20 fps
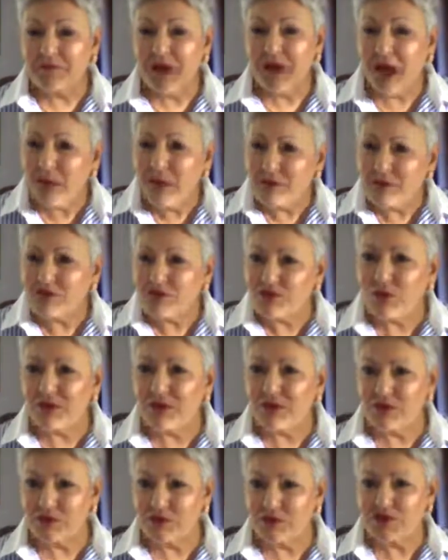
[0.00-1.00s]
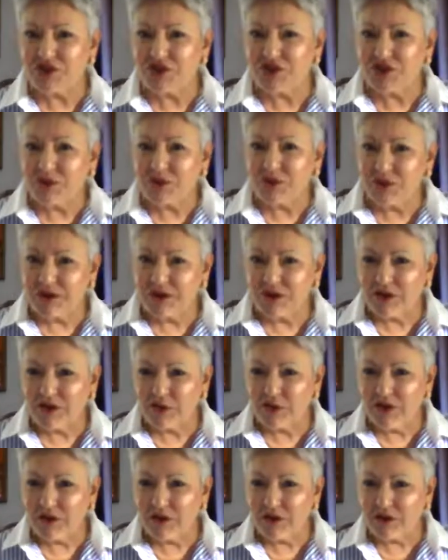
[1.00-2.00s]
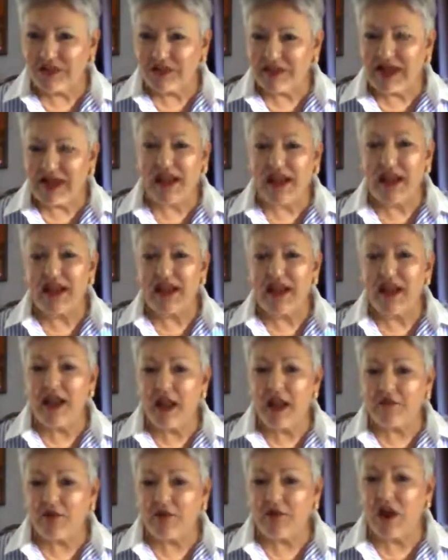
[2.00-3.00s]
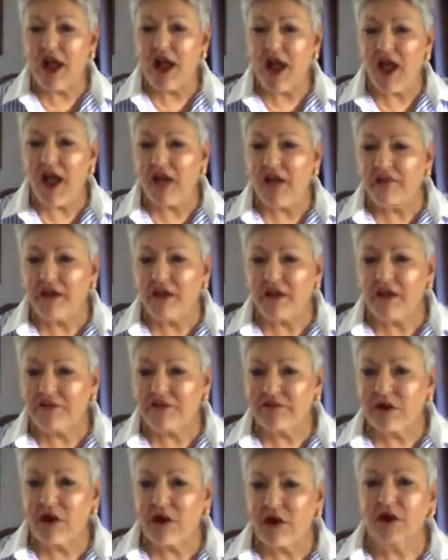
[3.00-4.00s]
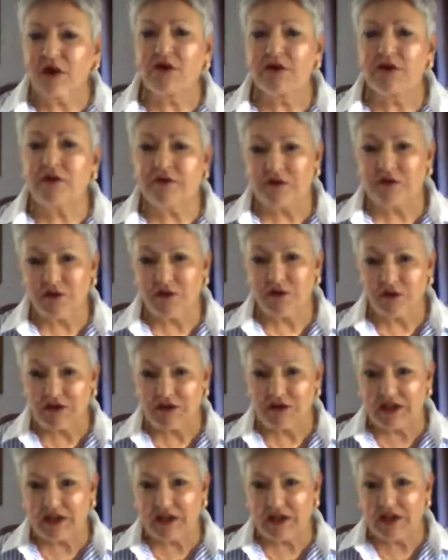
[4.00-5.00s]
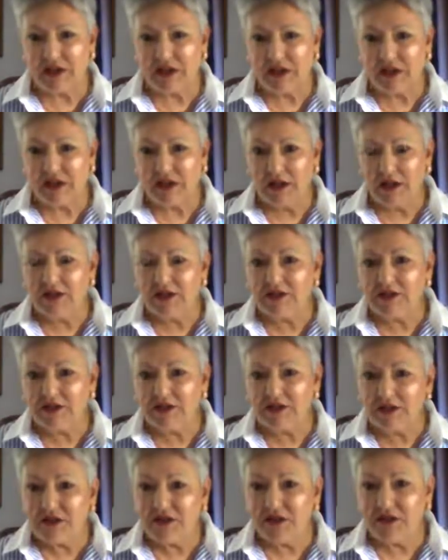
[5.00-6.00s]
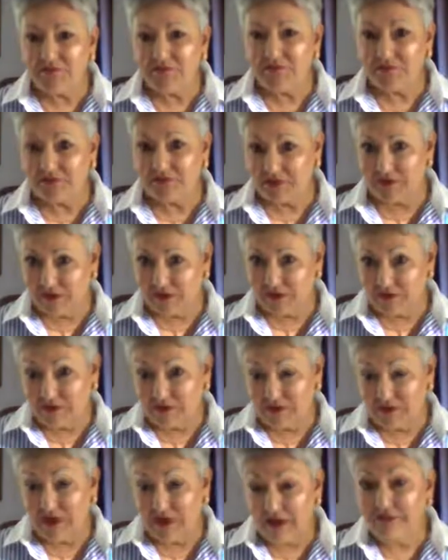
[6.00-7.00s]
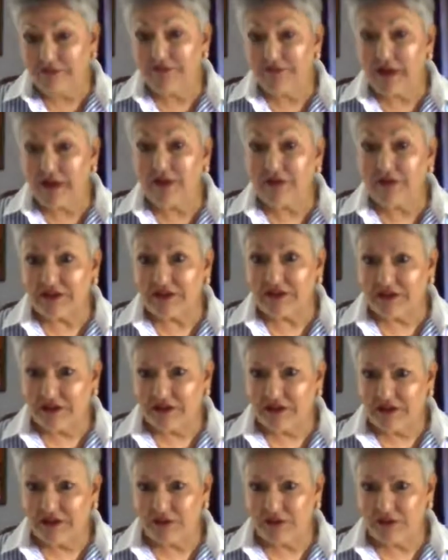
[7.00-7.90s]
I was one of those children ingrained with that, never having ever heard of Unity until I found it.